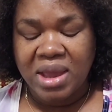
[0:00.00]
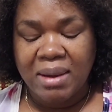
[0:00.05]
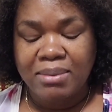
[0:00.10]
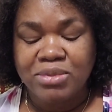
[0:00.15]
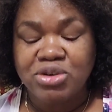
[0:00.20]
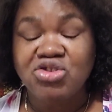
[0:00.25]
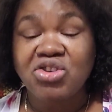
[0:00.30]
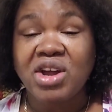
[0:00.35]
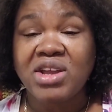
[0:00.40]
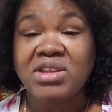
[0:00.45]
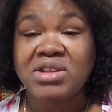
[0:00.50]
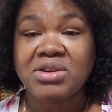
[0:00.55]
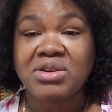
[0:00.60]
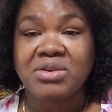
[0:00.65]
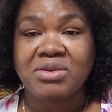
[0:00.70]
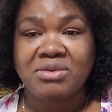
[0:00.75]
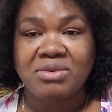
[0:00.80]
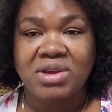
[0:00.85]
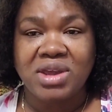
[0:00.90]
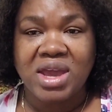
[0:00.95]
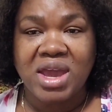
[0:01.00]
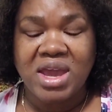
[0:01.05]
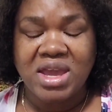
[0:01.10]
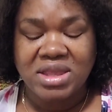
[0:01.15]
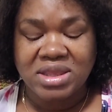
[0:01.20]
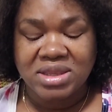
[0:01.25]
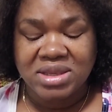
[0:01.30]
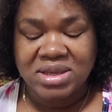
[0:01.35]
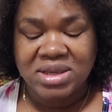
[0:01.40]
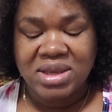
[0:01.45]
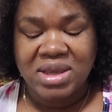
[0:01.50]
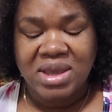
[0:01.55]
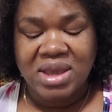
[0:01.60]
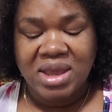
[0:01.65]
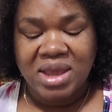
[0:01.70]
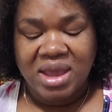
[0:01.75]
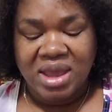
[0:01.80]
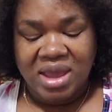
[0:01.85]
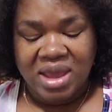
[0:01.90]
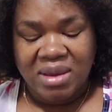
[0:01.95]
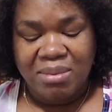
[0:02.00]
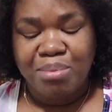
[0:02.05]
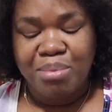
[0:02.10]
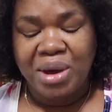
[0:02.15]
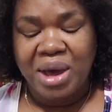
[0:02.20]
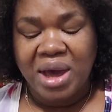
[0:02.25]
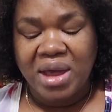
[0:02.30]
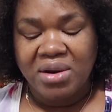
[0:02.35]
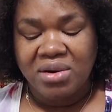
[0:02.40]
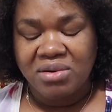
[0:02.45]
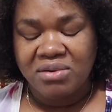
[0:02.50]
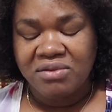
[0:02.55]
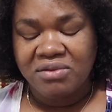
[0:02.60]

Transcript: I'm trying to create a pattern